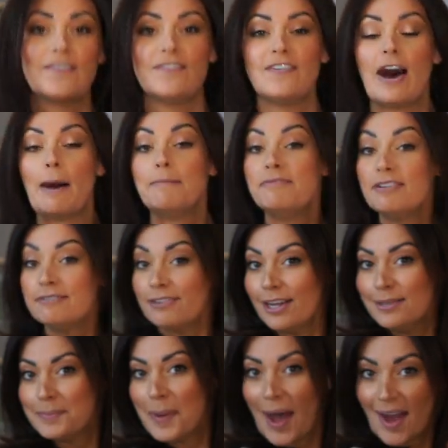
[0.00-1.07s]
Fab Fit
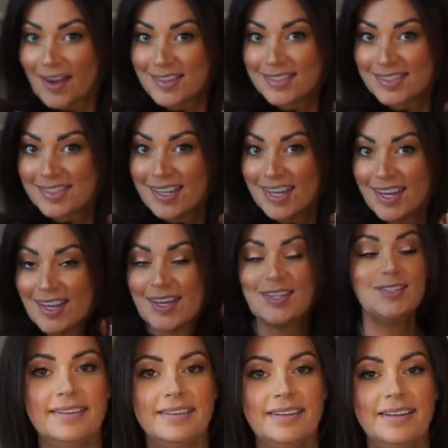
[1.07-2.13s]
Fun box.
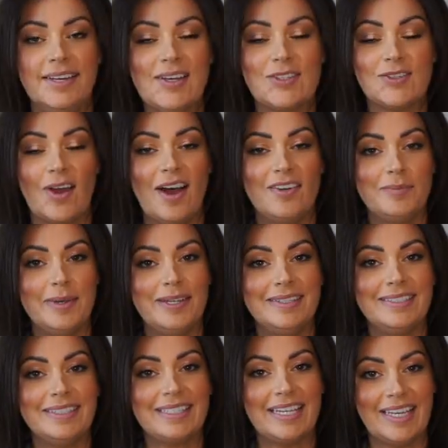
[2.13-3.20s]
So I've
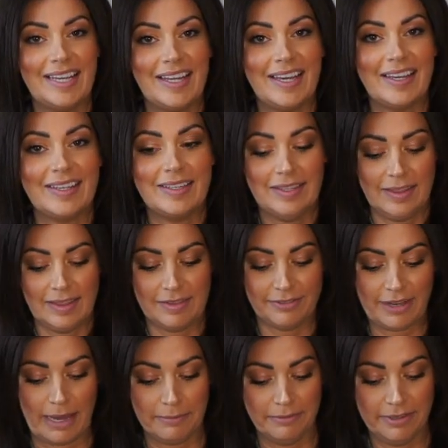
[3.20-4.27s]
been getting the
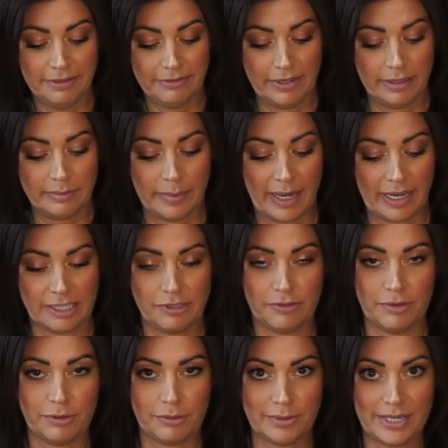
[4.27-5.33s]
Fab Fit Fun box
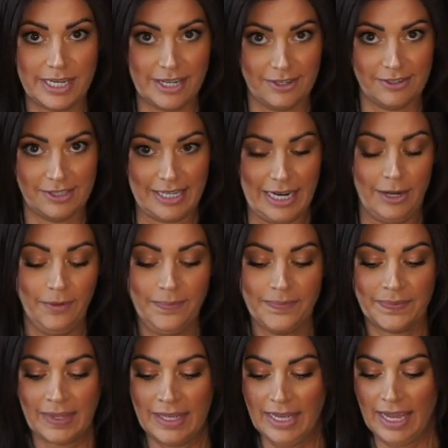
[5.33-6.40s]
for 3 years now,
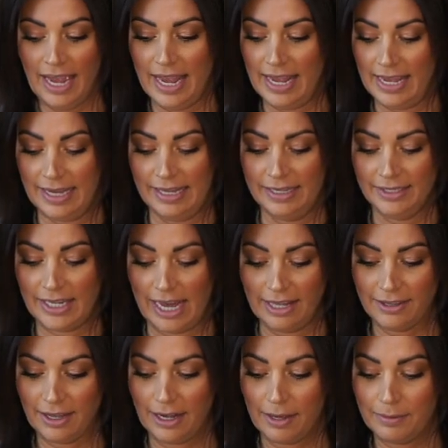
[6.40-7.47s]
and I
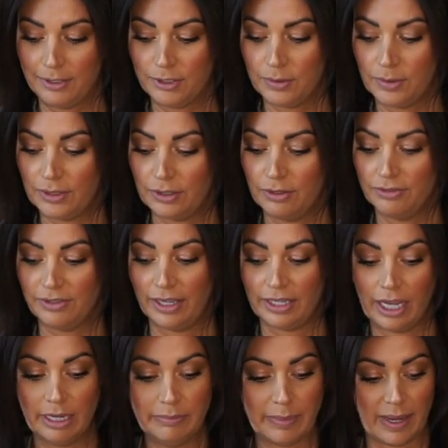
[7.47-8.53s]
thought I would do a little fun
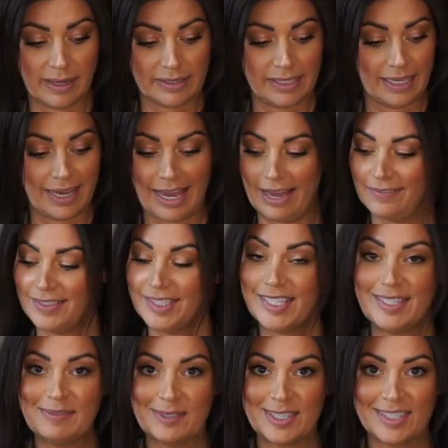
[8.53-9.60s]
unboxing. I haven't
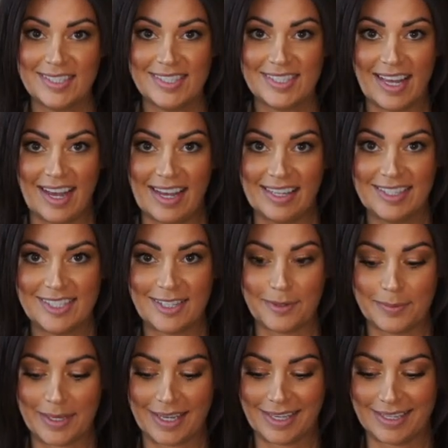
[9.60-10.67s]
seen what's inside, so
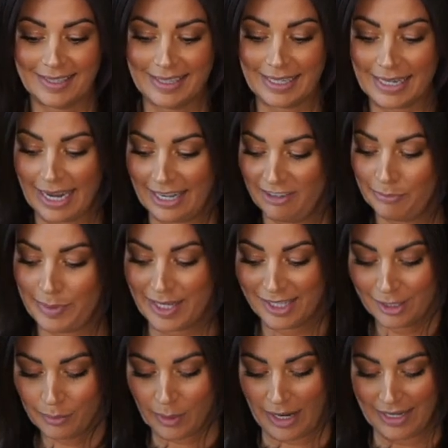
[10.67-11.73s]
we can kind of be
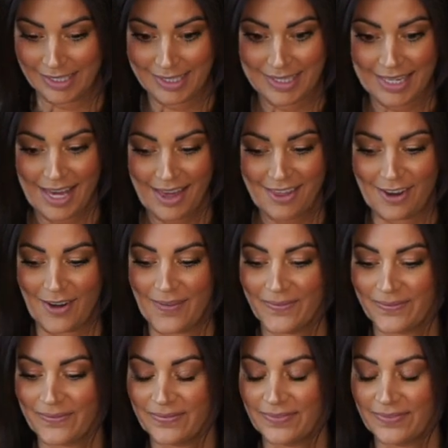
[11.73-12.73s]
surprised together.